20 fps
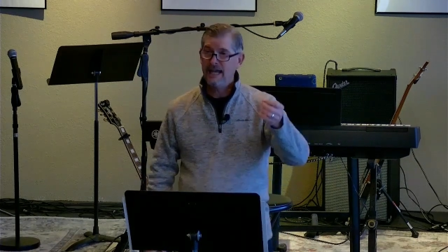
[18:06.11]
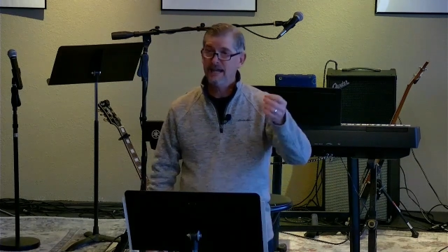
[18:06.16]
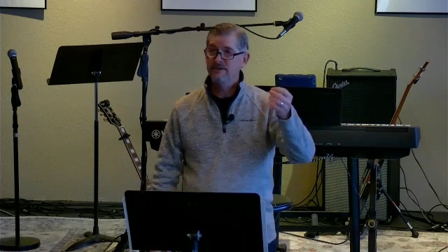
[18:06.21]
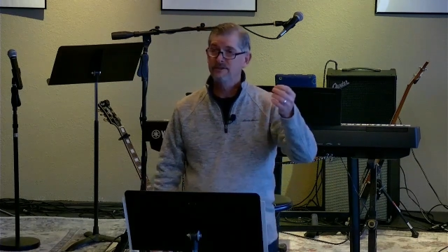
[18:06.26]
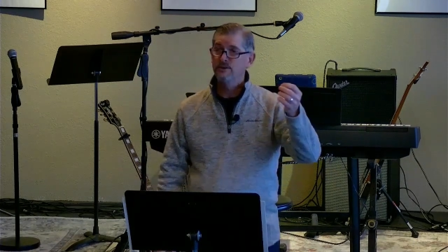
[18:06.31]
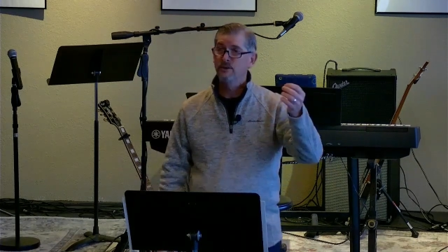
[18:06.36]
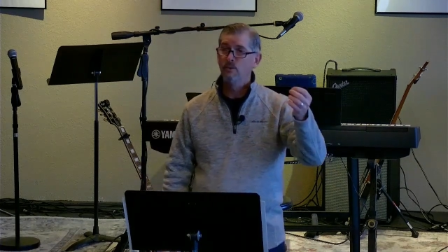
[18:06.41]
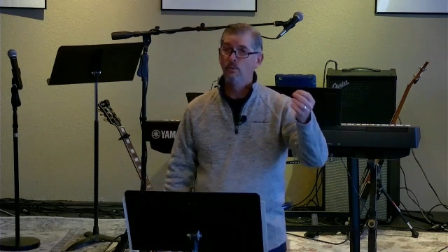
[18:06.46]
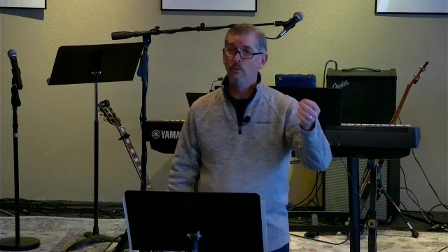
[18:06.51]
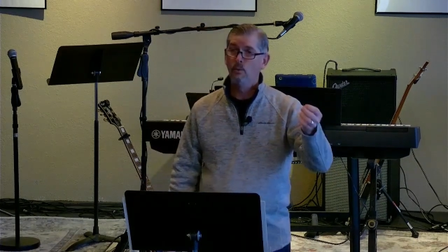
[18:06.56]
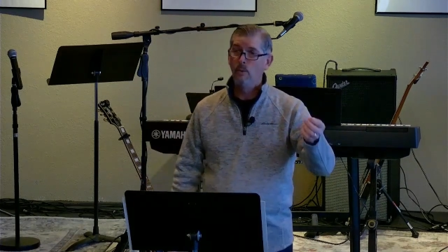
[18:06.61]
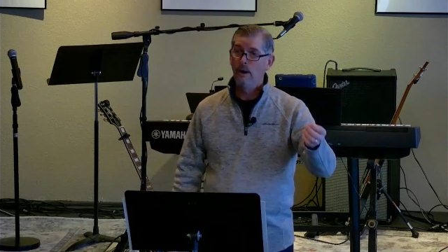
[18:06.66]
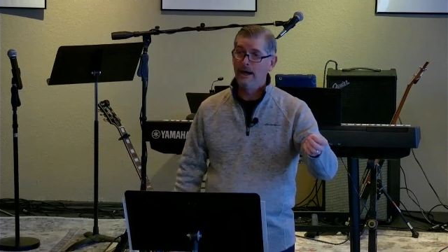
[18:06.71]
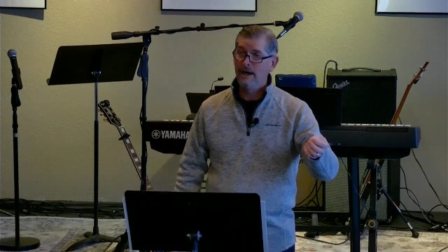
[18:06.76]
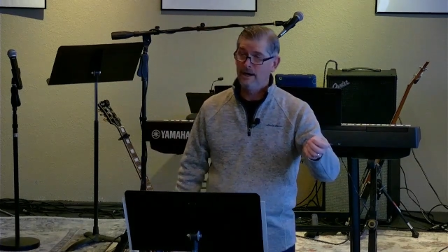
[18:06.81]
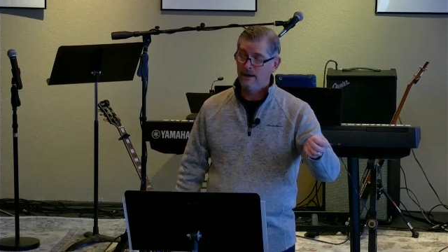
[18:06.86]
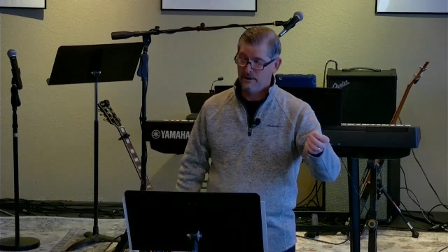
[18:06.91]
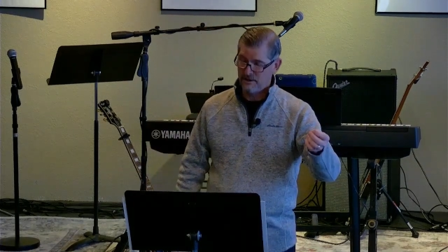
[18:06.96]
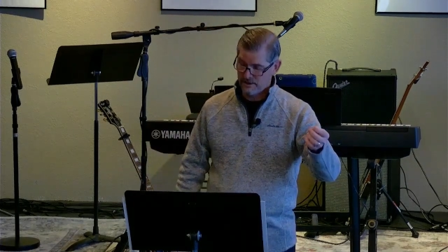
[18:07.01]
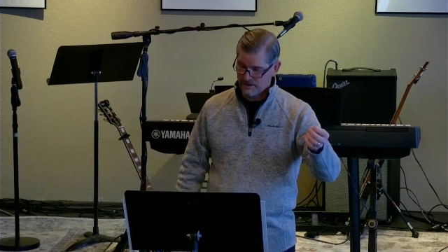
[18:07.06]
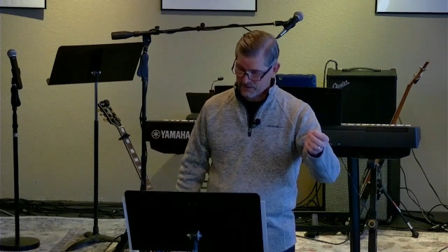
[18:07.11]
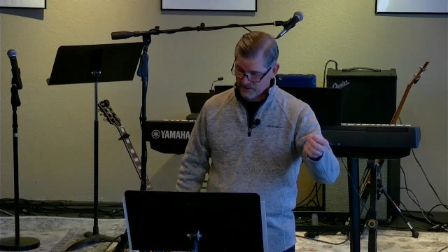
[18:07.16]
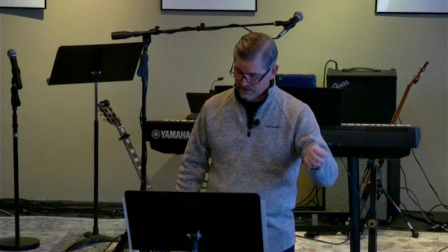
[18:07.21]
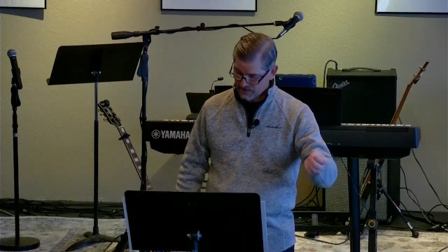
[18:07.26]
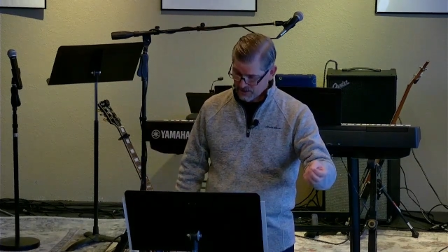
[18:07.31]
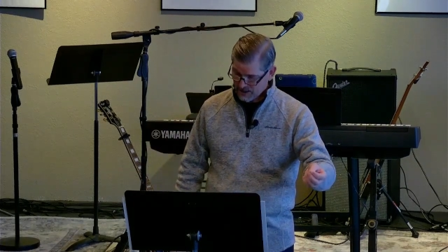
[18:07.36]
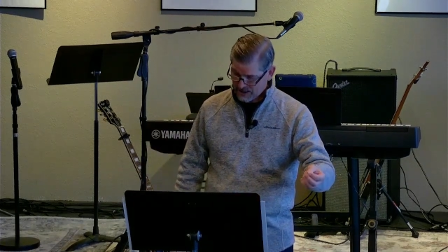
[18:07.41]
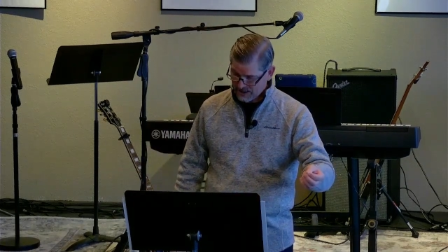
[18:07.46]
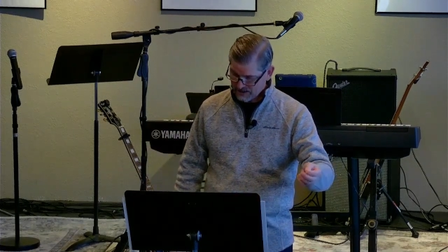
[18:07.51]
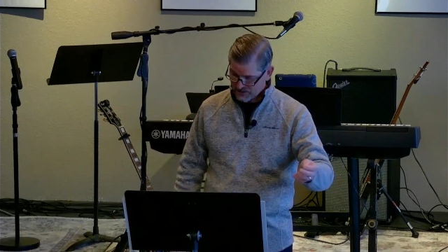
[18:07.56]
and to wear
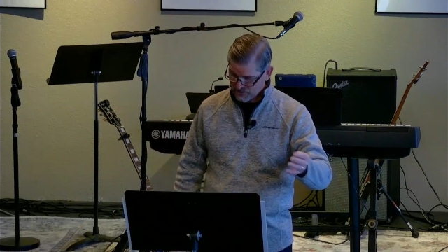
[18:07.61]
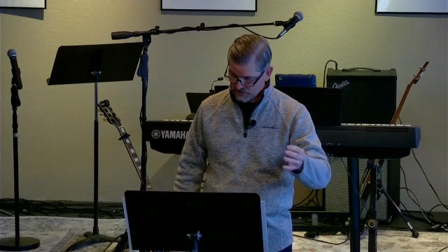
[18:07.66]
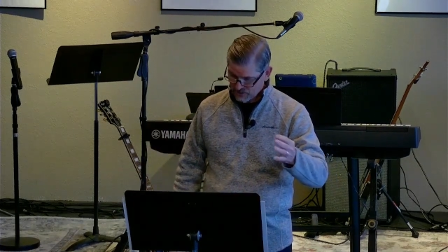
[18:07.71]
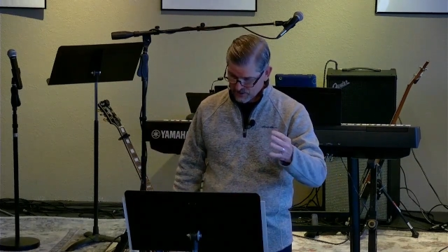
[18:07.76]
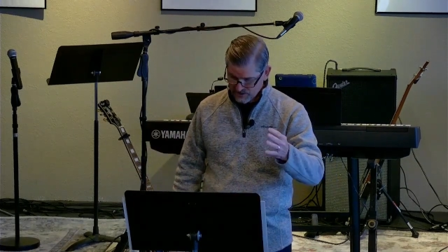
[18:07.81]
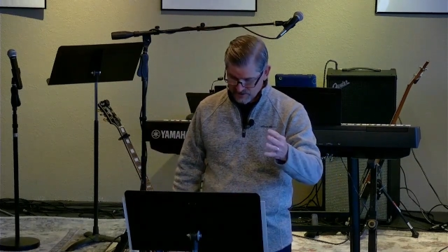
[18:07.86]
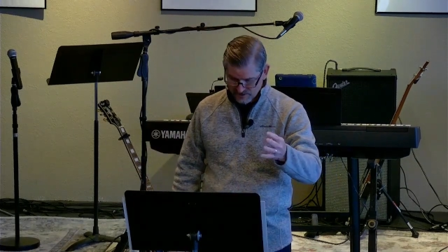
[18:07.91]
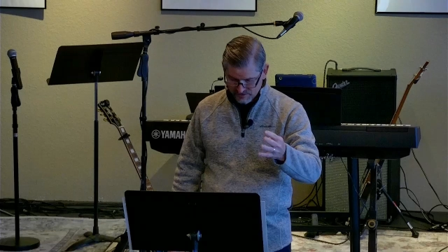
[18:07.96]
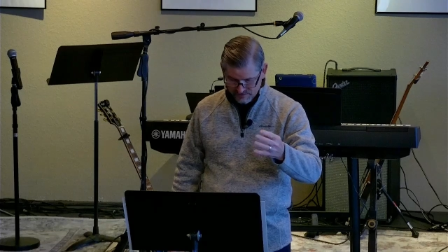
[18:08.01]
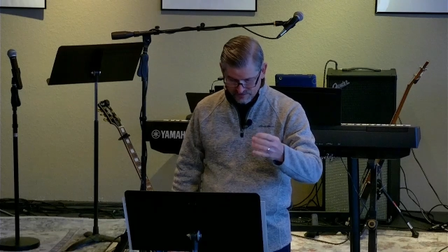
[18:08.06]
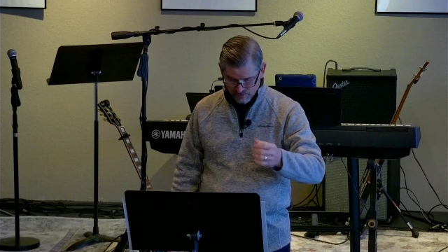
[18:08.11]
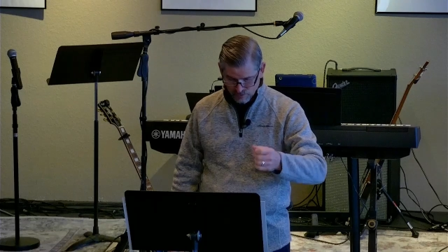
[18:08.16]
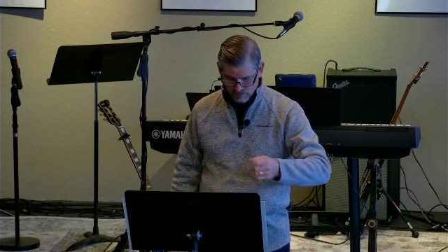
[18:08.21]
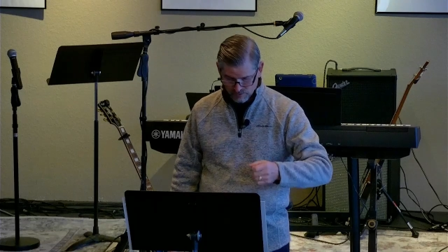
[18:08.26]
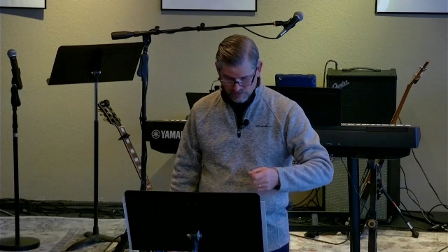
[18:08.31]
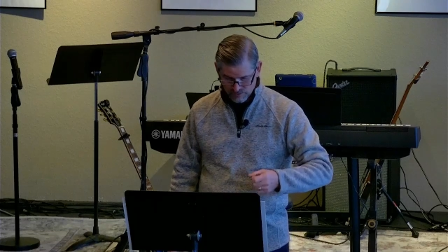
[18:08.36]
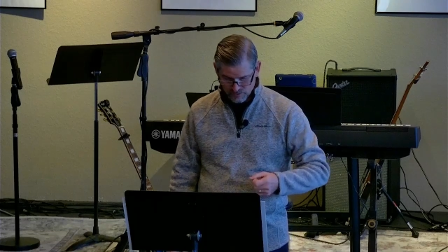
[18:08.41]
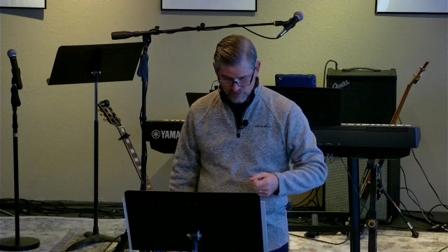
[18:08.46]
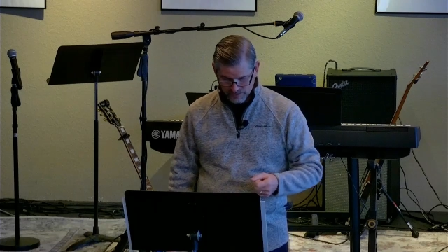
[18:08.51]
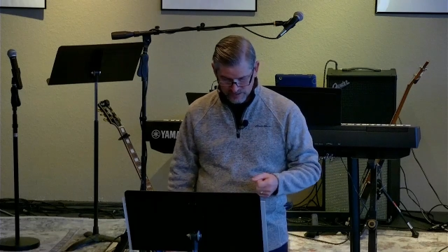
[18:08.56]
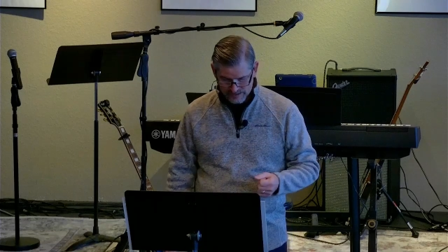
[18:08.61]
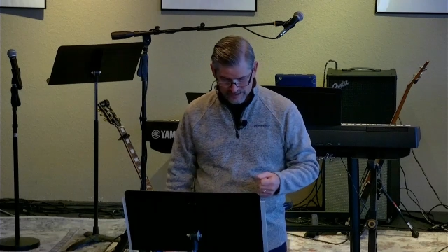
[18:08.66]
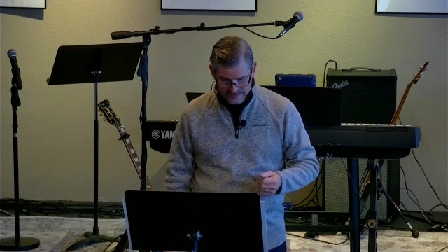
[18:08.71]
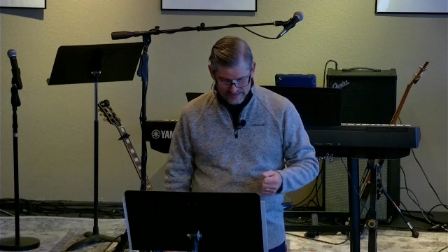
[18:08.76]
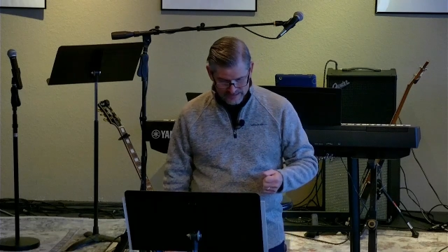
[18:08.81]
Christ. What's the fourth one?